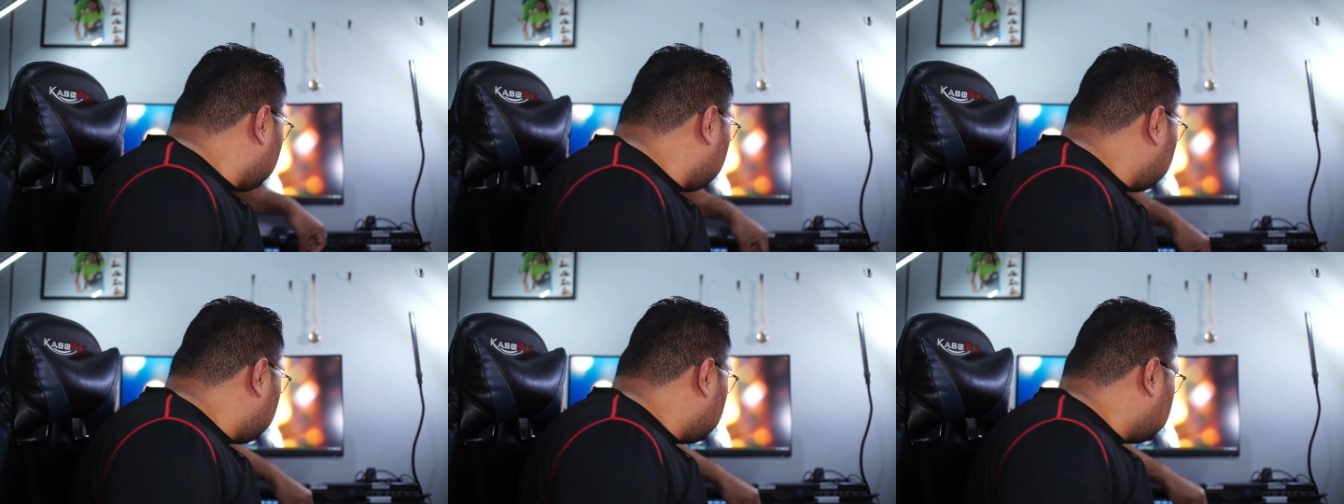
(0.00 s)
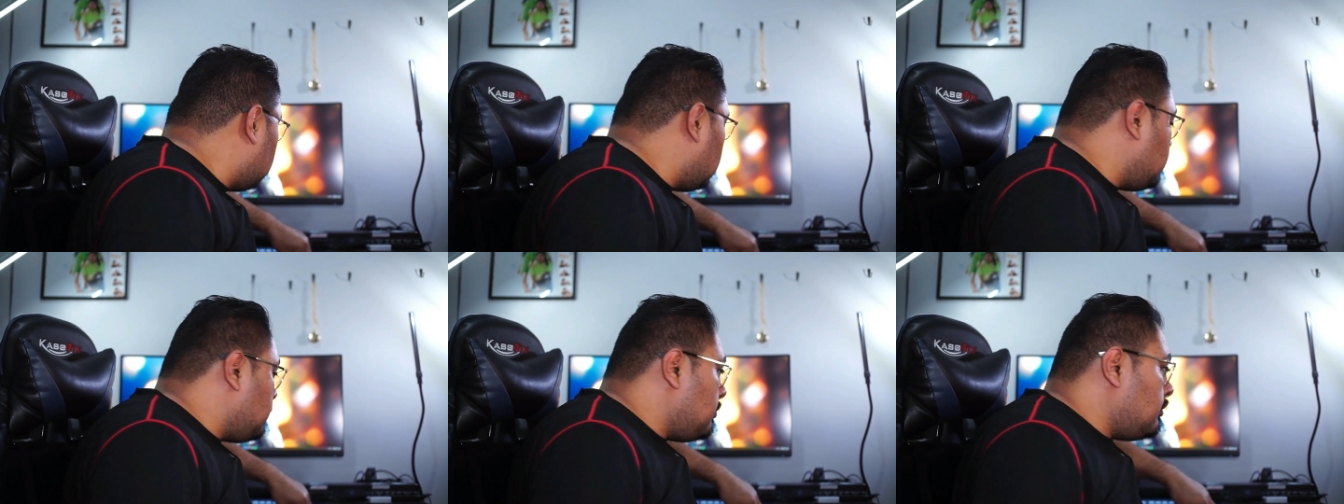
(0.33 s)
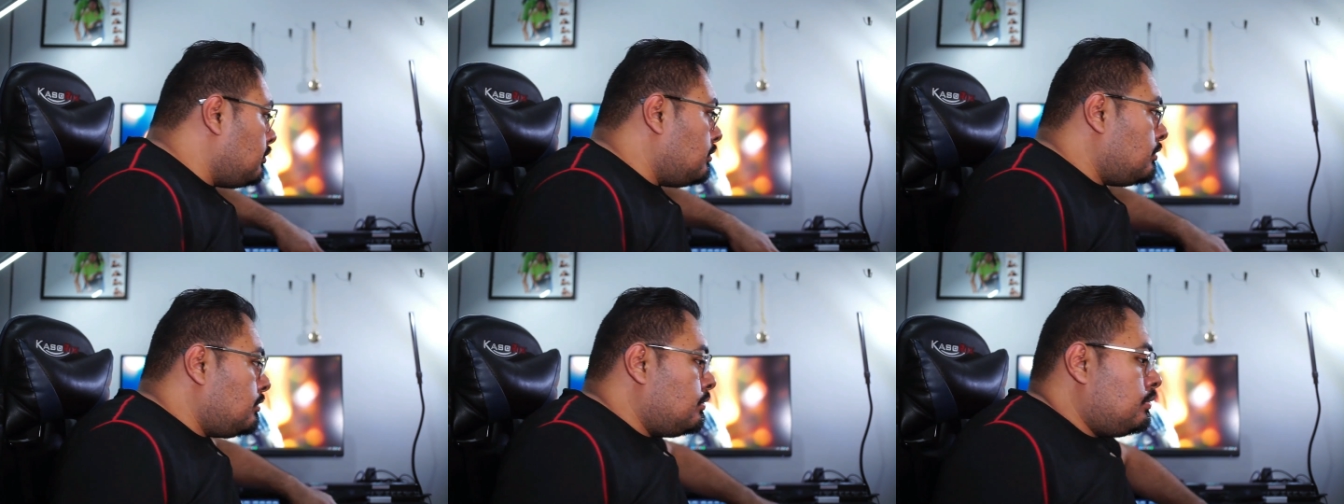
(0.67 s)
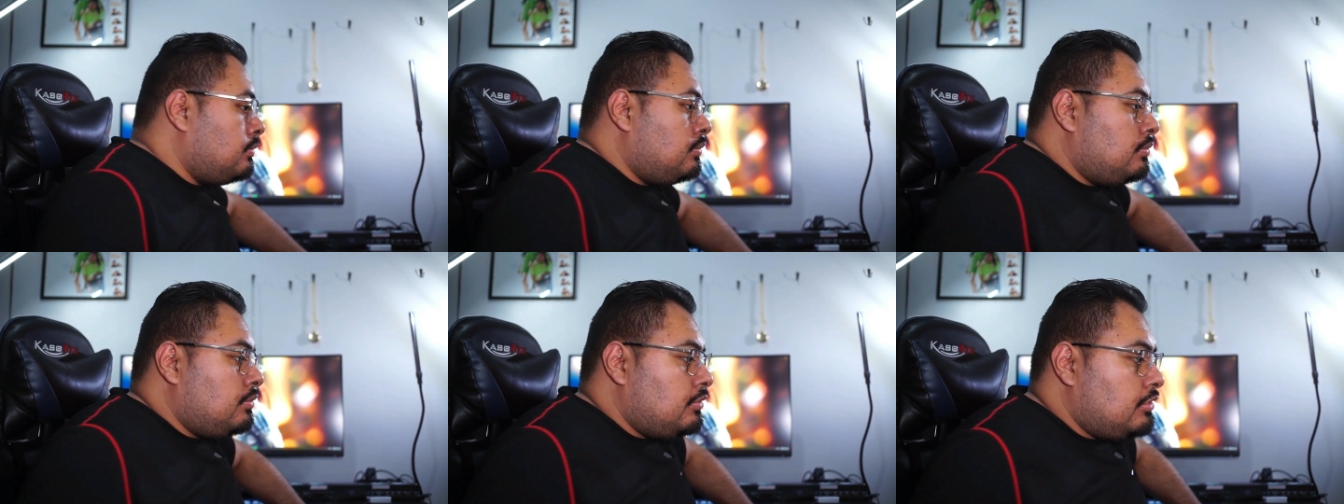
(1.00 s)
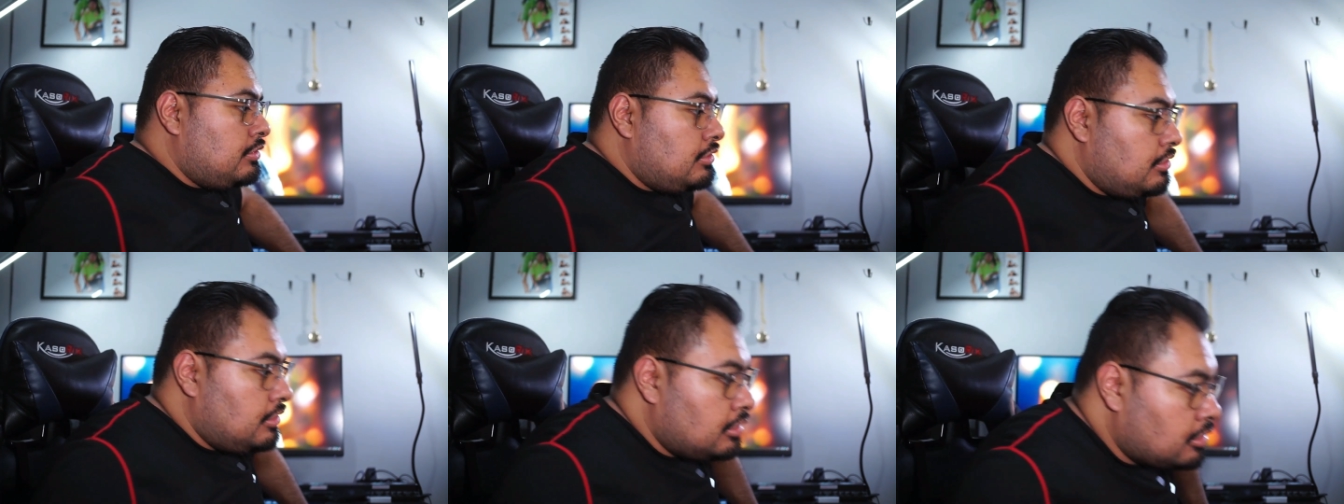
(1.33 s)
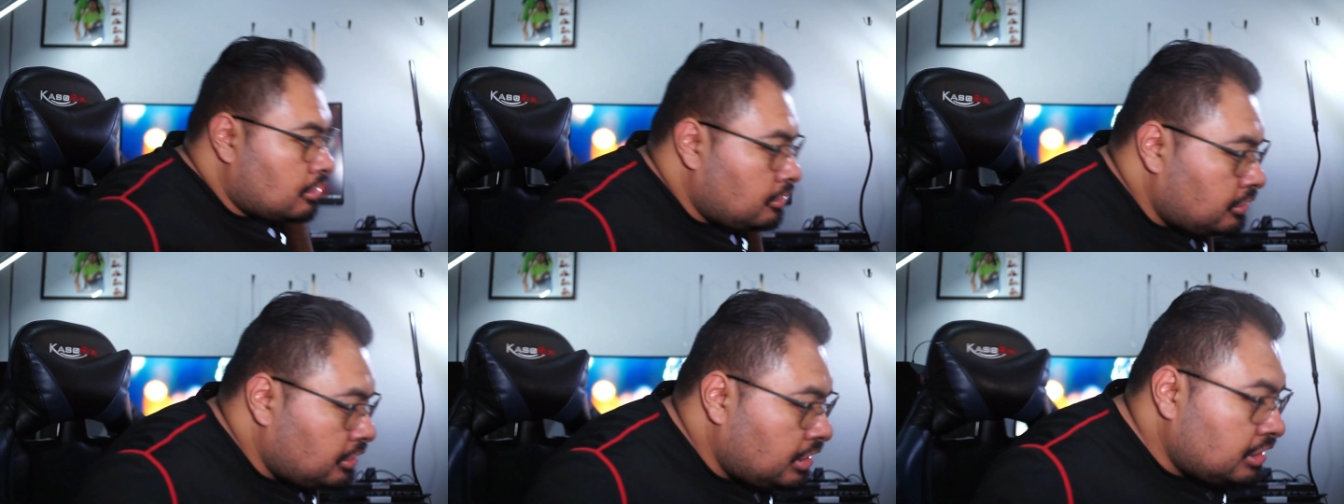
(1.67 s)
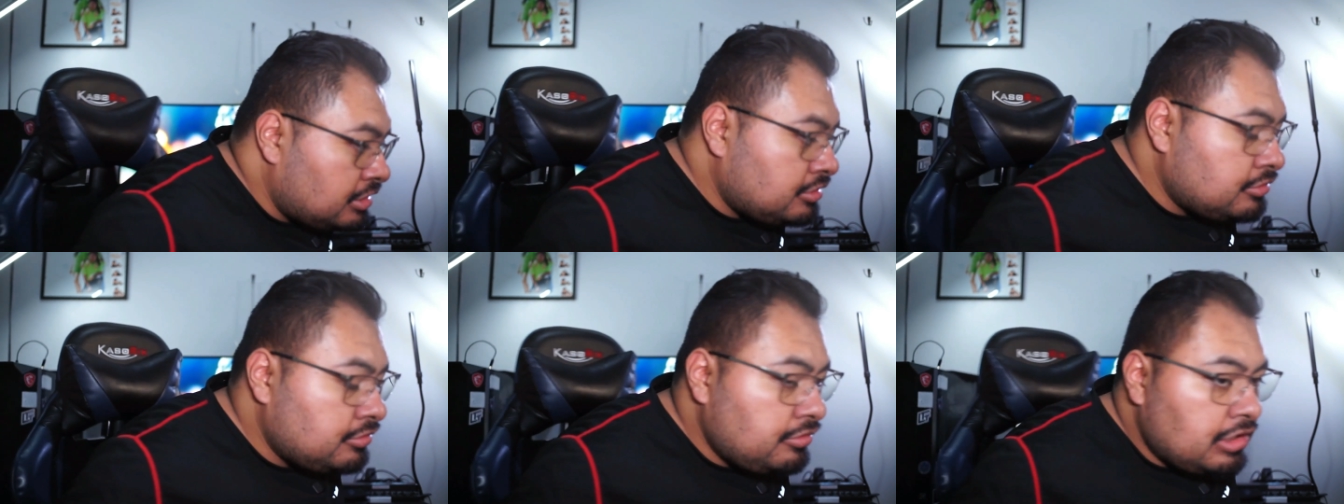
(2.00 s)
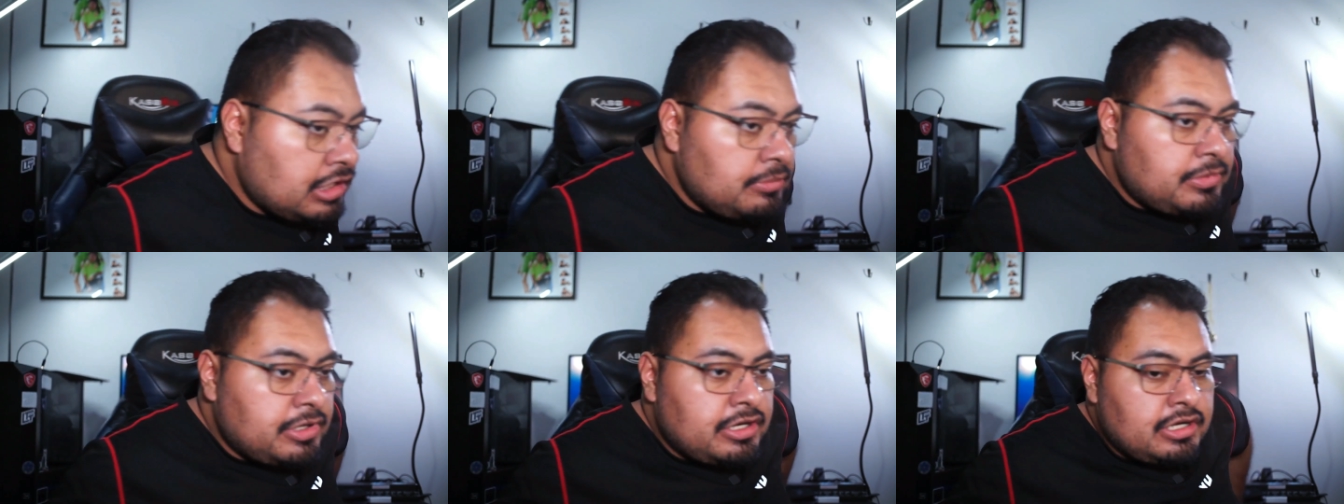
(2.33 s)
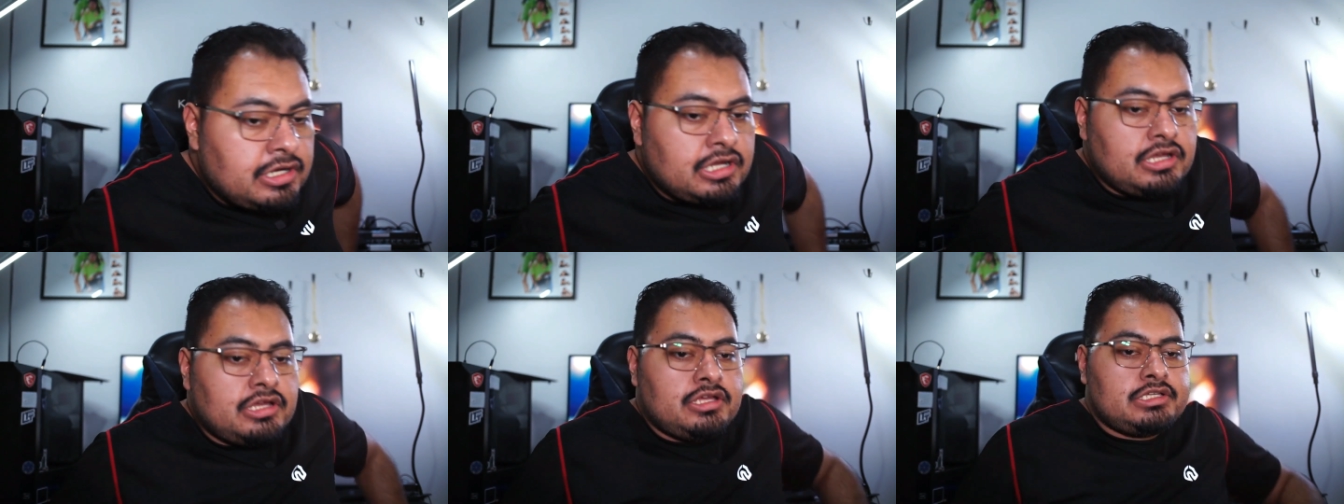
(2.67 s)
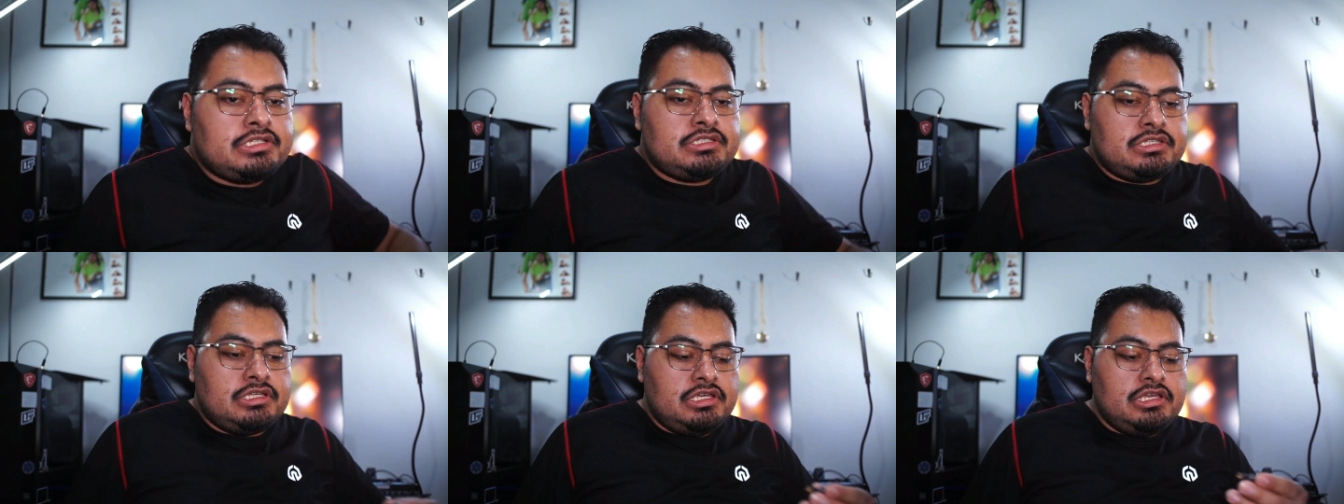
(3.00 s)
what type of connection your camera has,